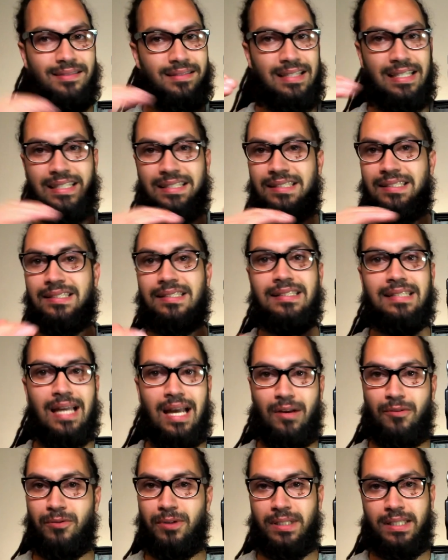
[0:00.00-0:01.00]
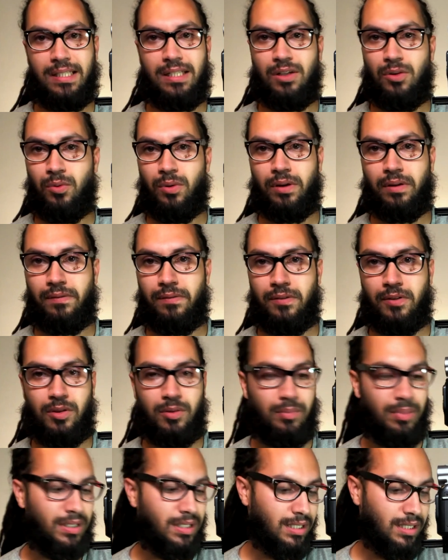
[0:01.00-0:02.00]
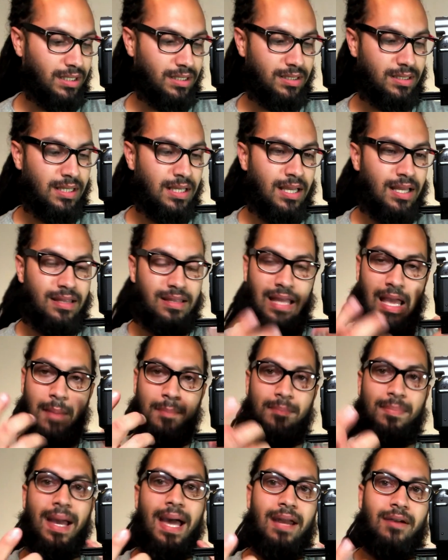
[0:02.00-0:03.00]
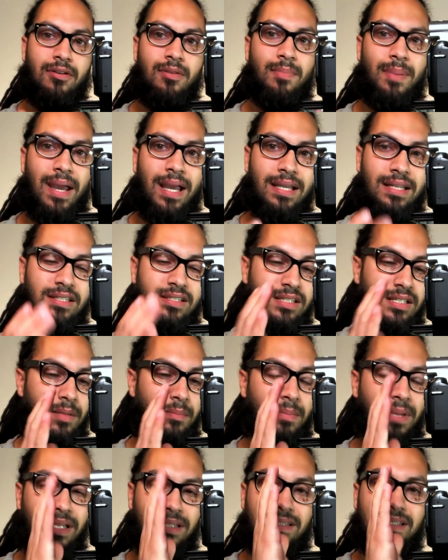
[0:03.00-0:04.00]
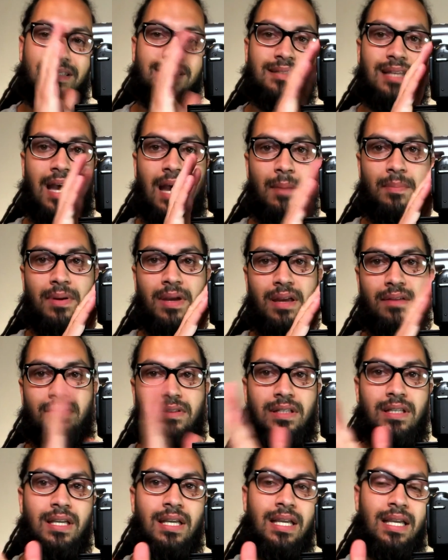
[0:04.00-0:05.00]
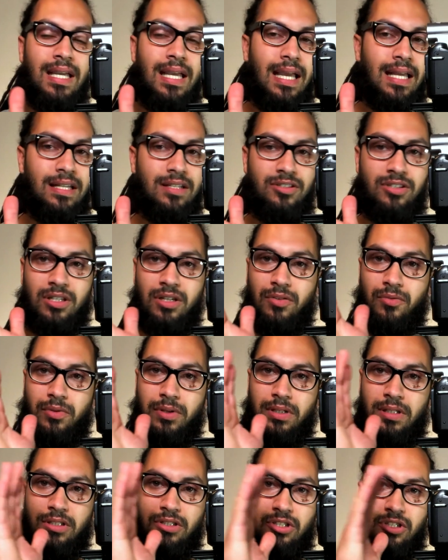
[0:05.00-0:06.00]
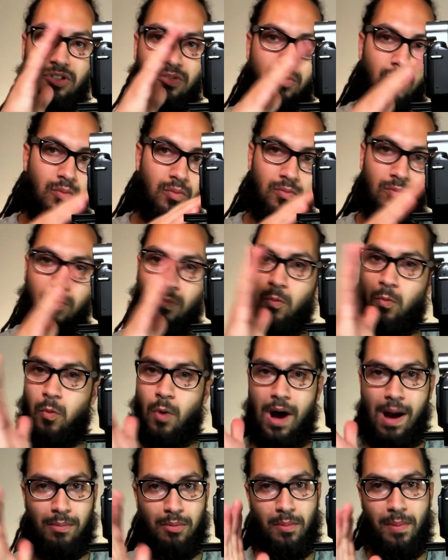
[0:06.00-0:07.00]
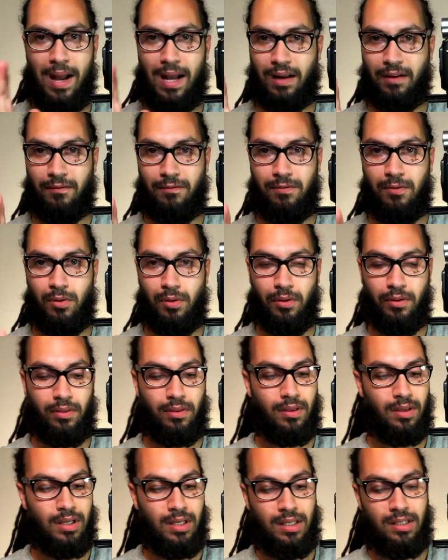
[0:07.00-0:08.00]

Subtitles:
this is not really gonna work for you because that battery pack is gonna make this top heavy and it's gonna really just wobble back and forth.